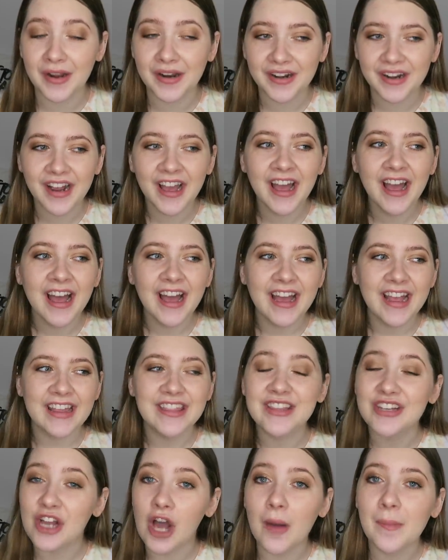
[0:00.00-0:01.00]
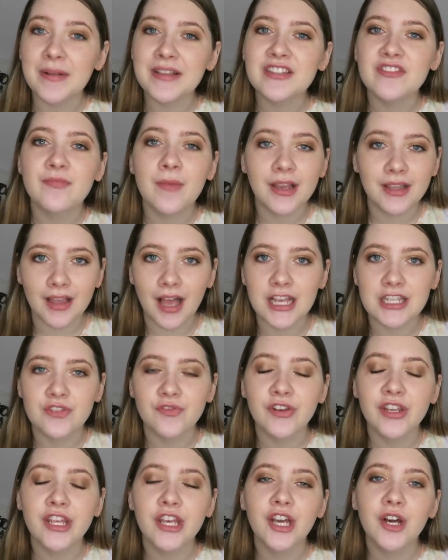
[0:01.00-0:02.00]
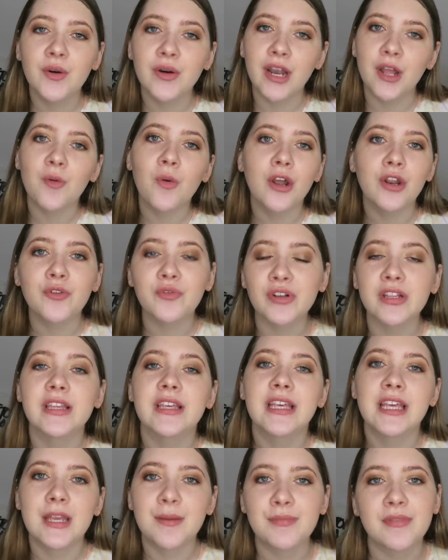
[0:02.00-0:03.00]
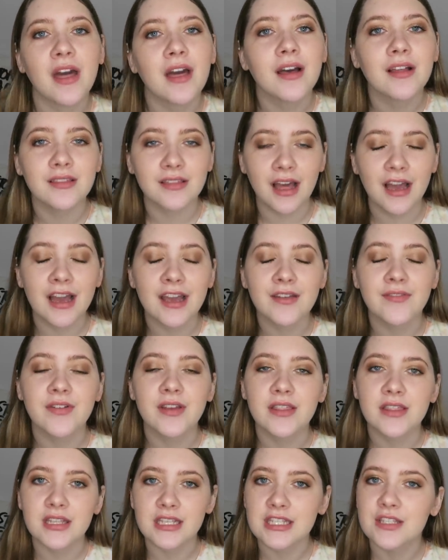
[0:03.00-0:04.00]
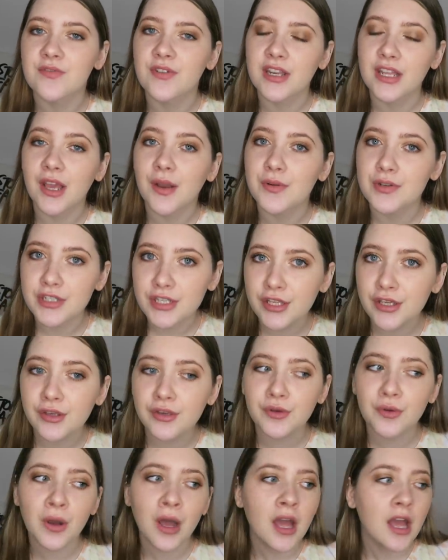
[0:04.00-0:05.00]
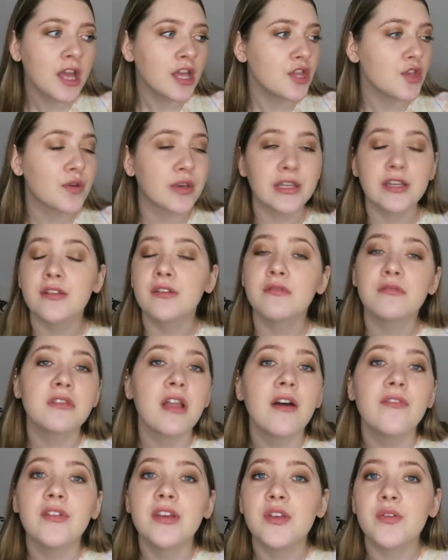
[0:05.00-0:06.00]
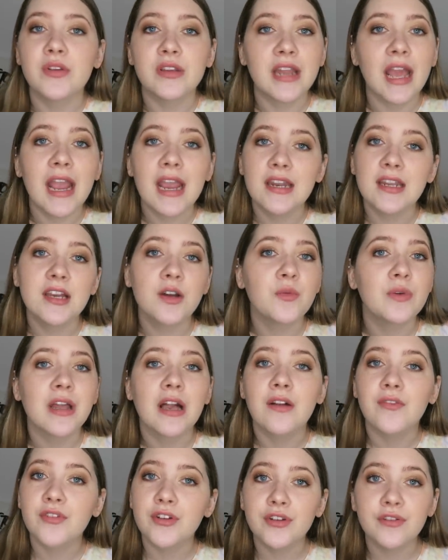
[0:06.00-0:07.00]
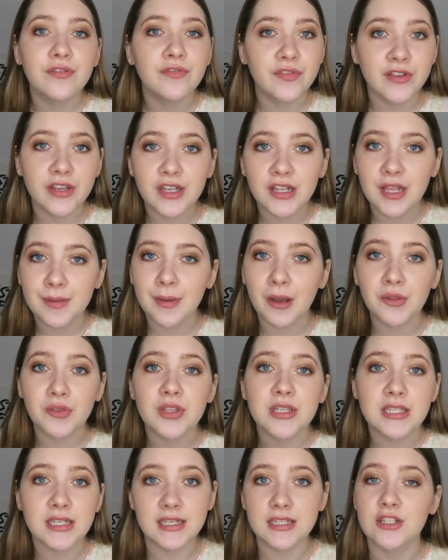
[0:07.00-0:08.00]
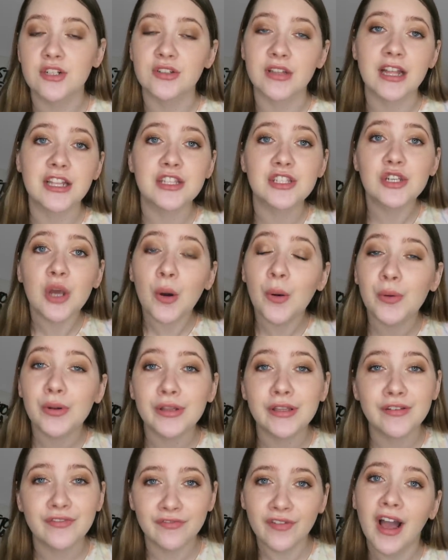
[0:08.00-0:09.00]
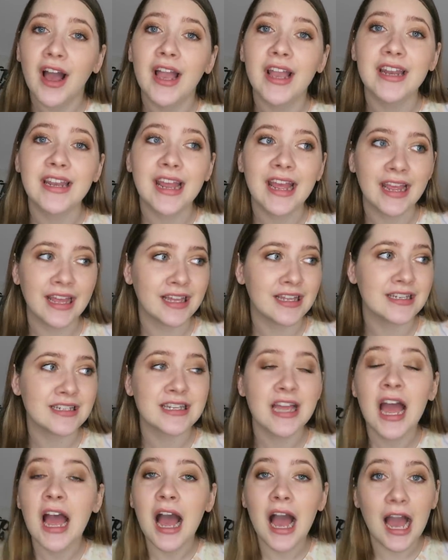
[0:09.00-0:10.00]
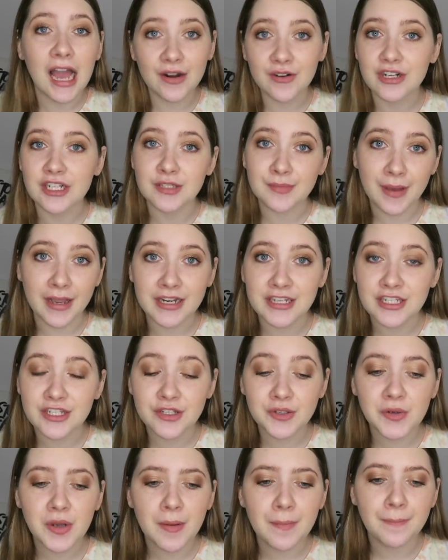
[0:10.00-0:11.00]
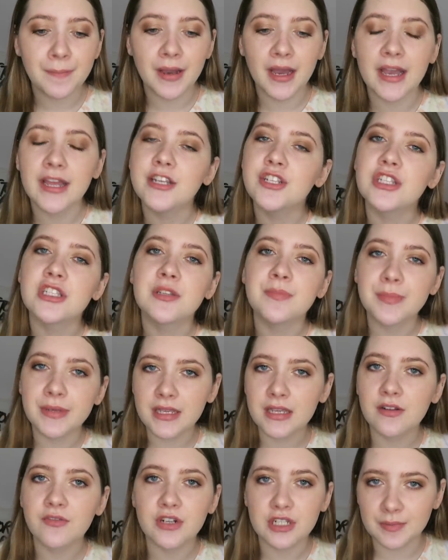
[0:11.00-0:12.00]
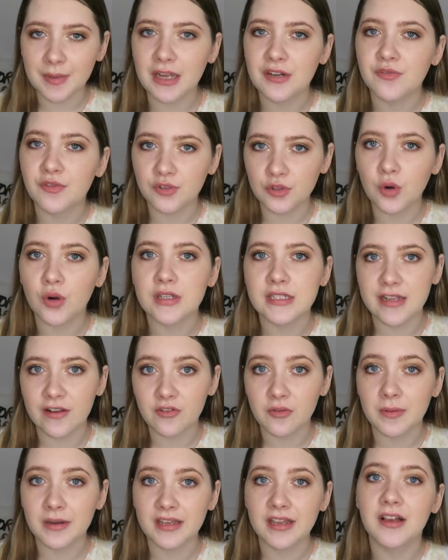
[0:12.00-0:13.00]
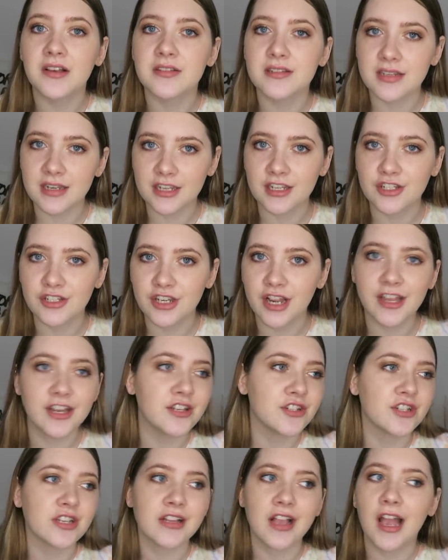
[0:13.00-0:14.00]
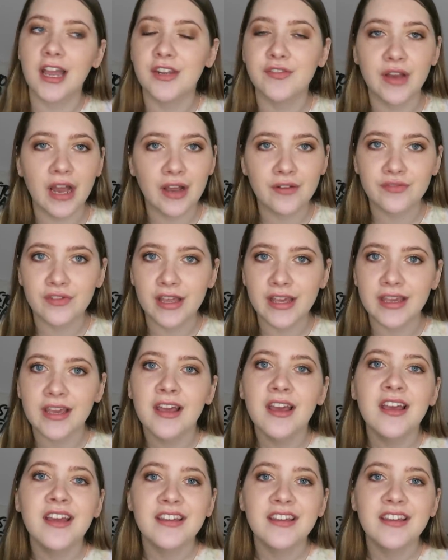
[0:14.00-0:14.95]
part in the comments of my last video, and I want to really keep that alive in this video too. You can love it, you can hate it, whatever you feel about the teaser, that's totally fine, and I respect you, but but just be respectful towards everybody else in exchange and kind of have like